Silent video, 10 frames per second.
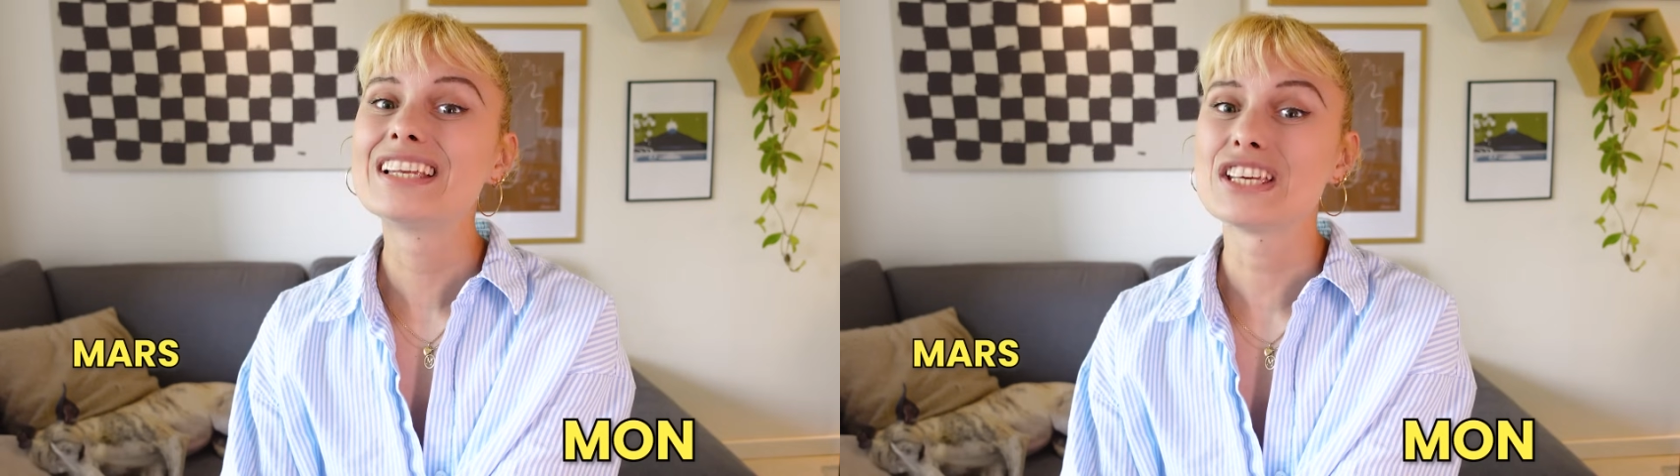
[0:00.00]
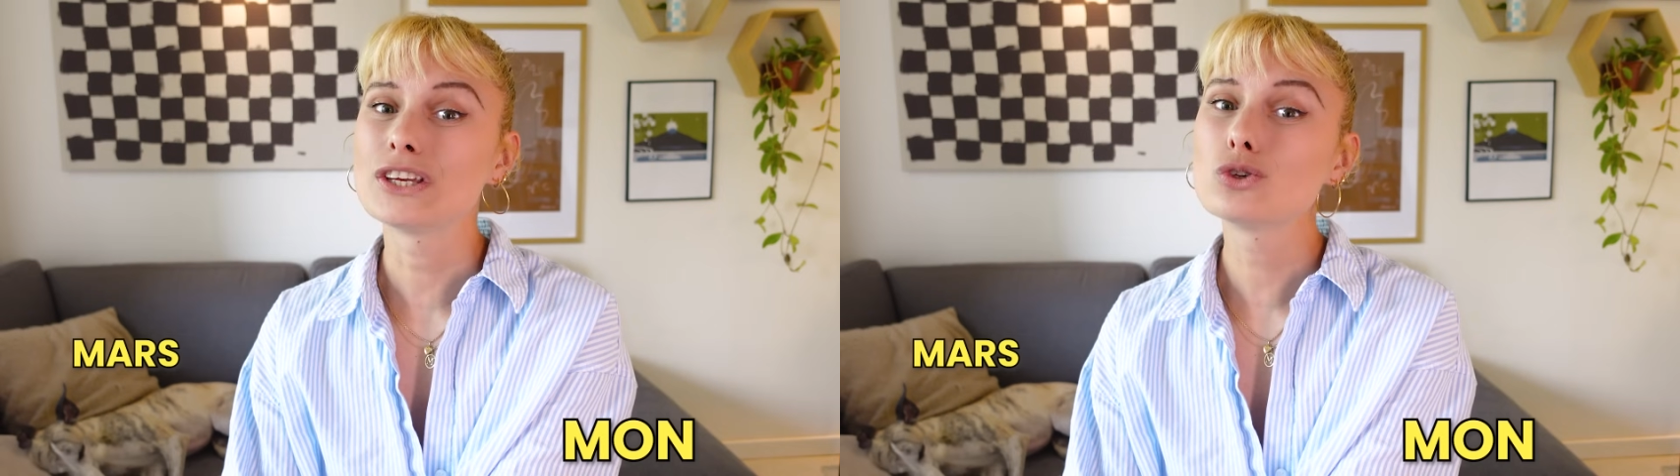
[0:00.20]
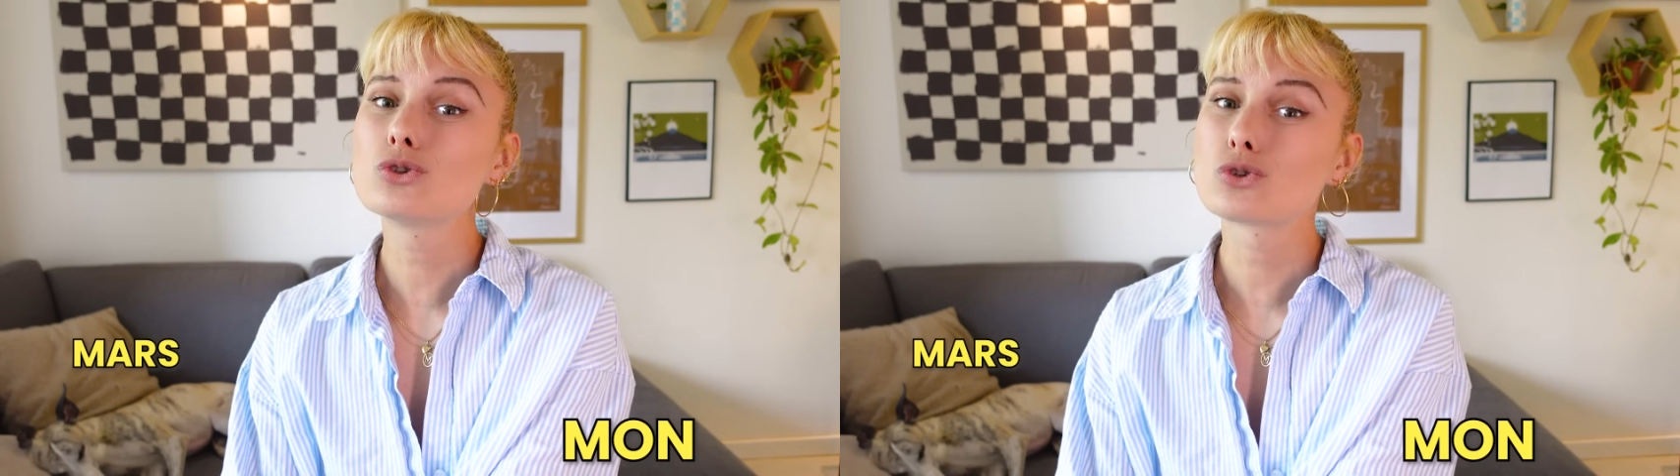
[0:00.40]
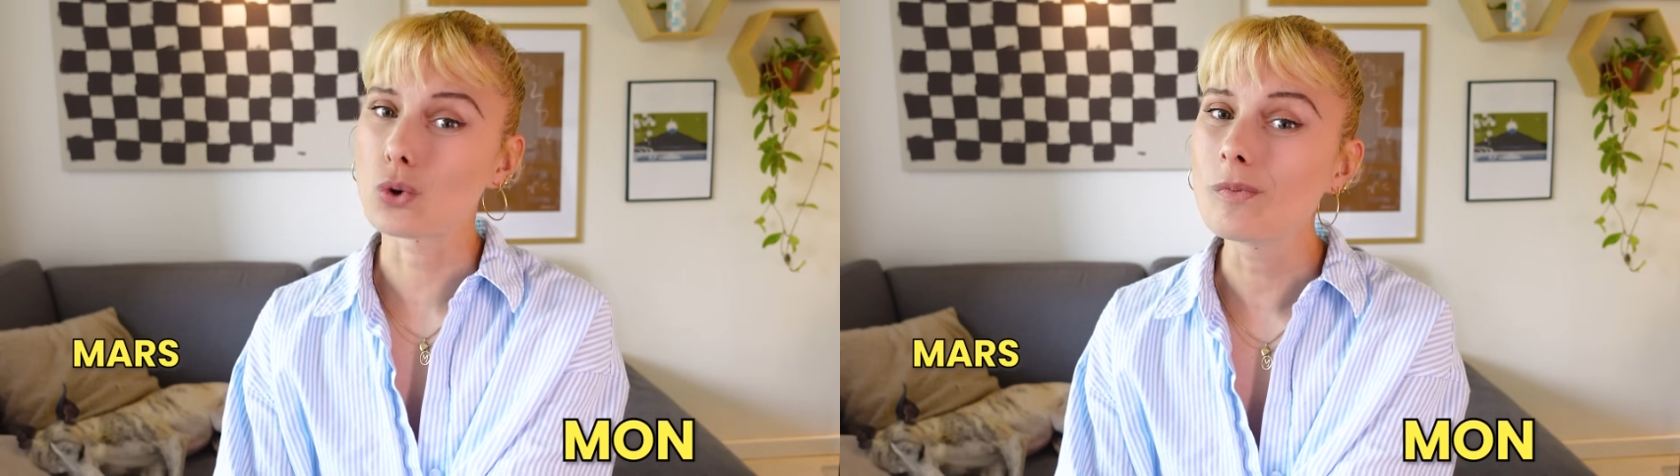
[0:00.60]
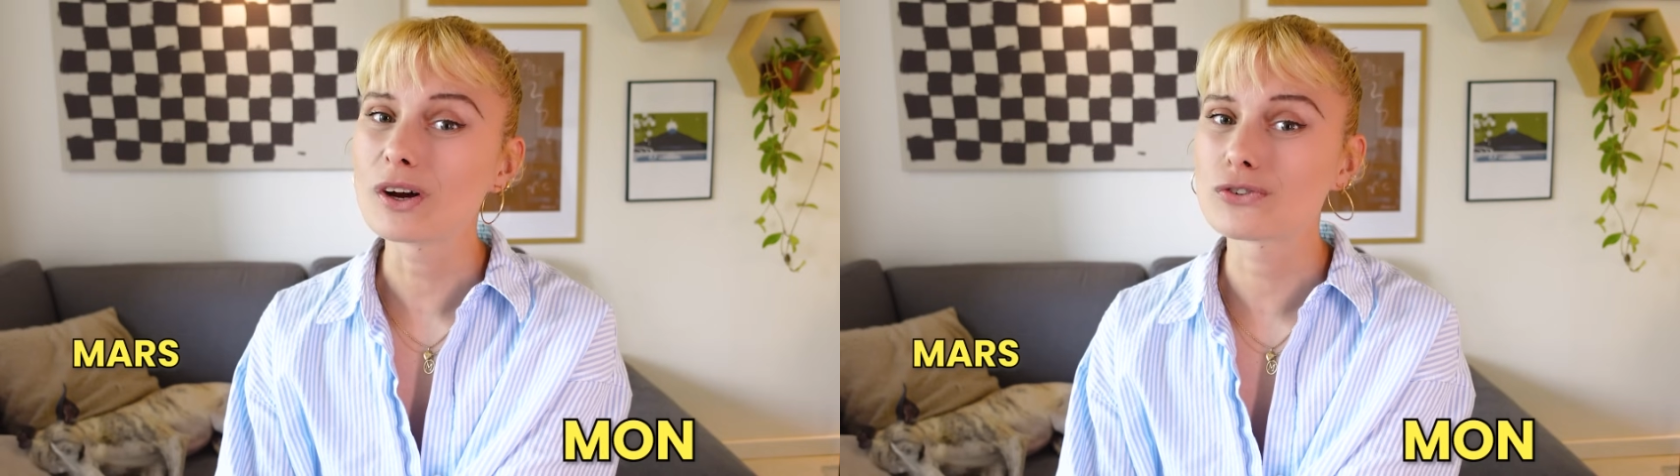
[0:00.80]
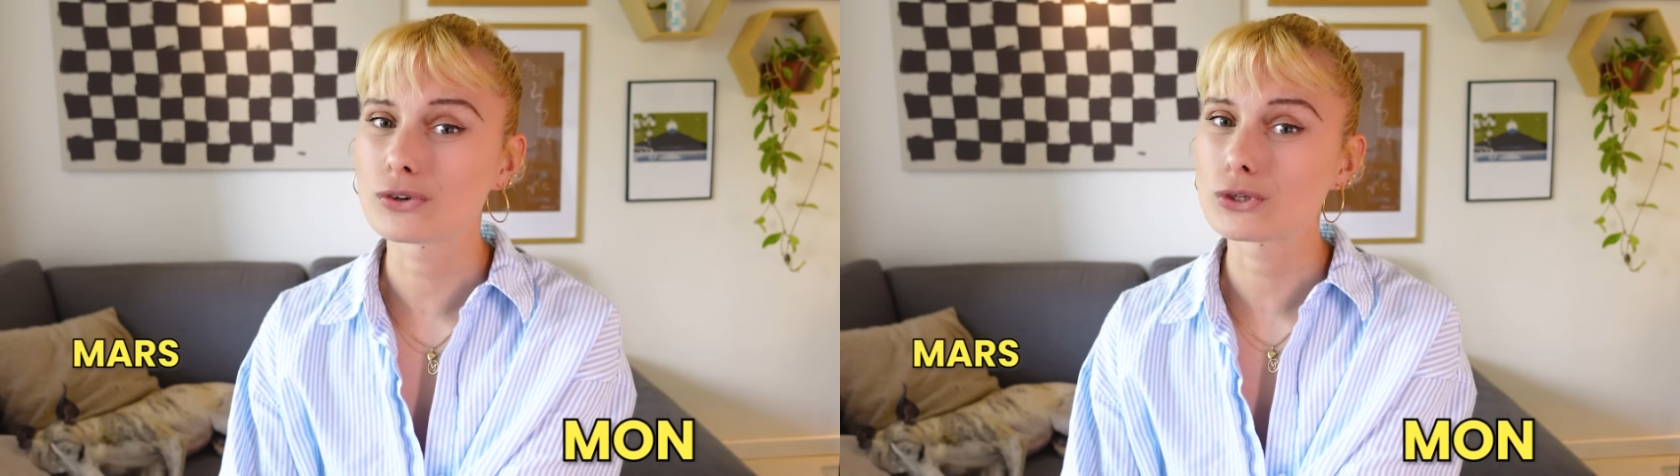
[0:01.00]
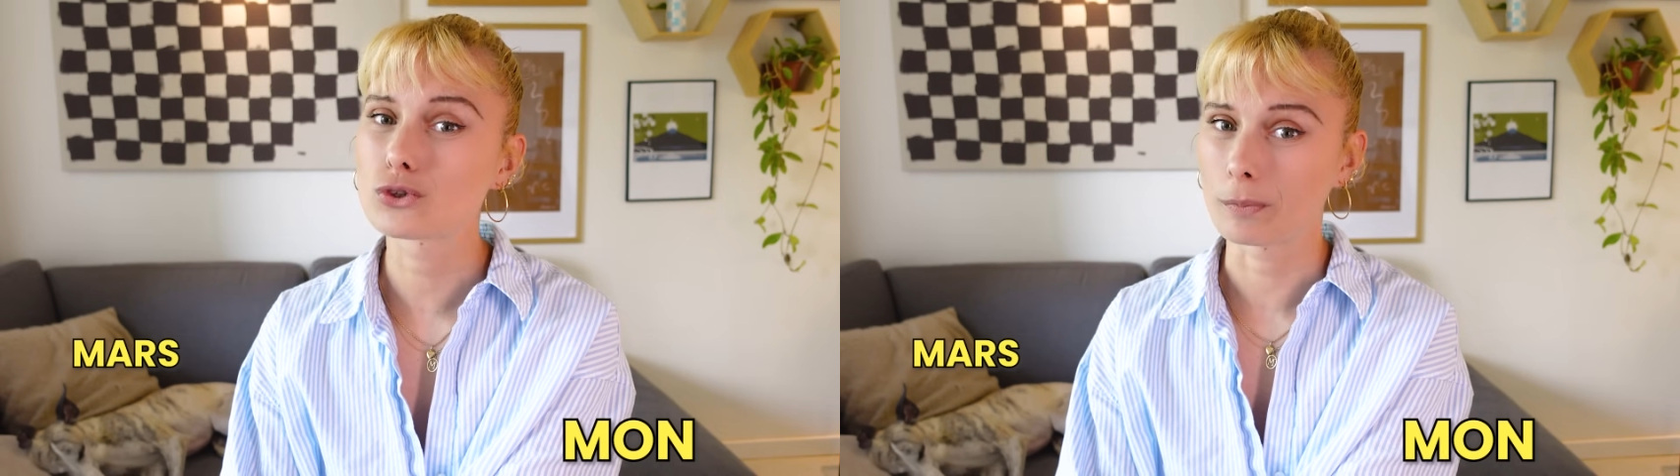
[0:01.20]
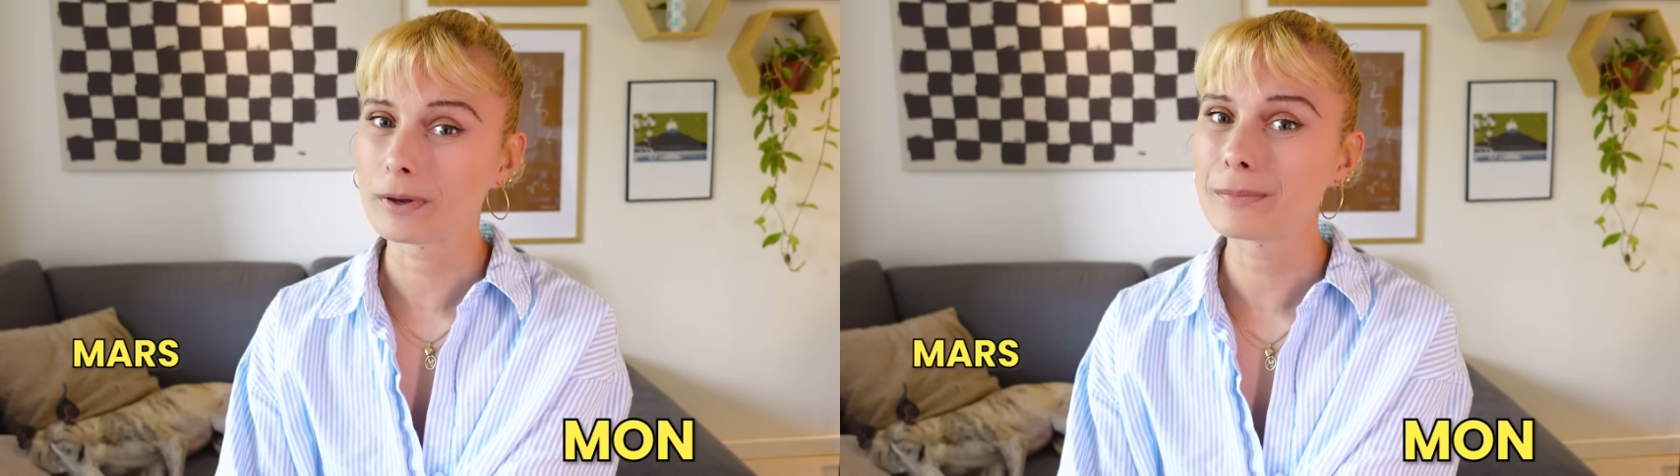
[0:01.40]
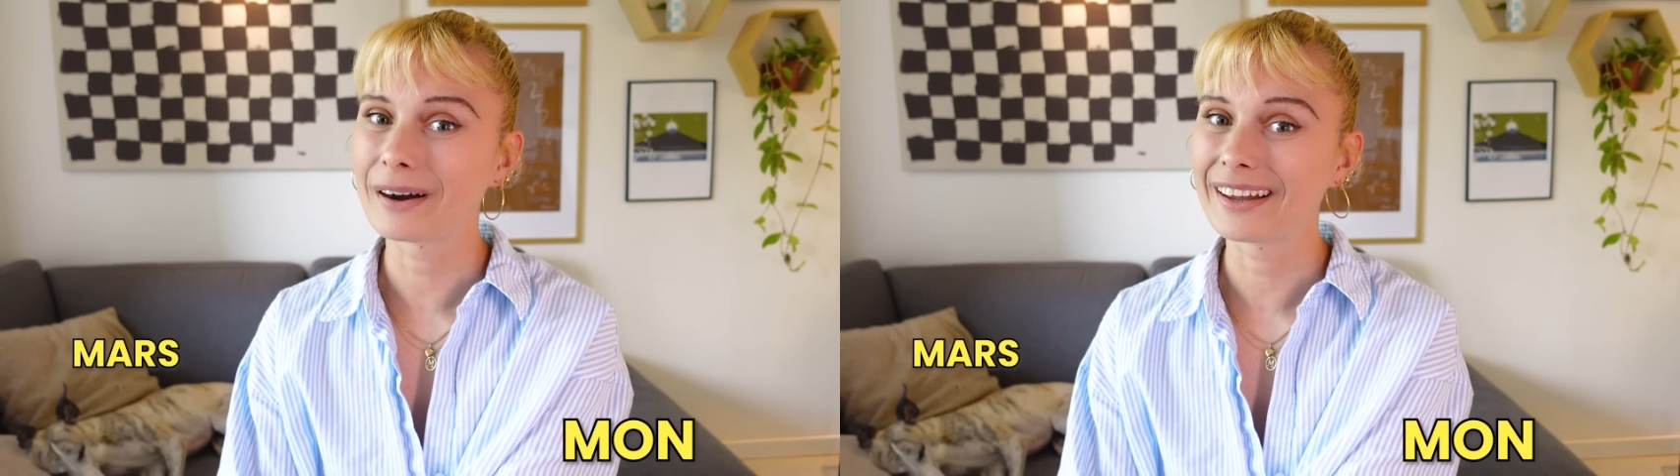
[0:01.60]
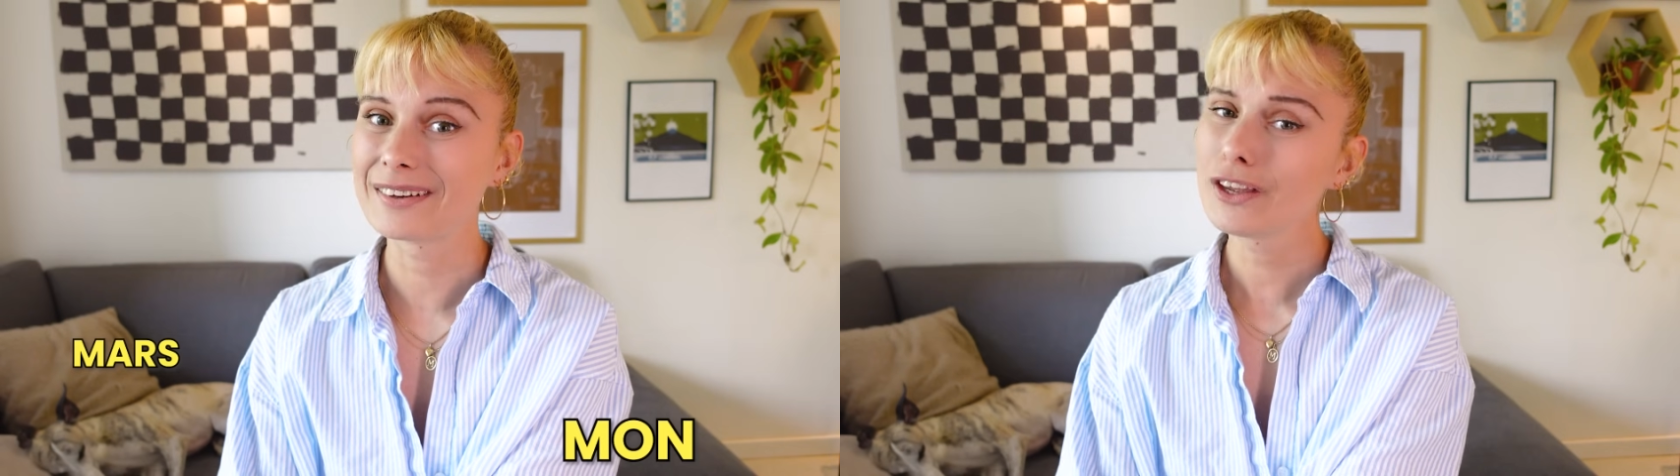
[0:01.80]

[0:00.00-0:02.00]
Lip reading: Thank you so much for stopping by.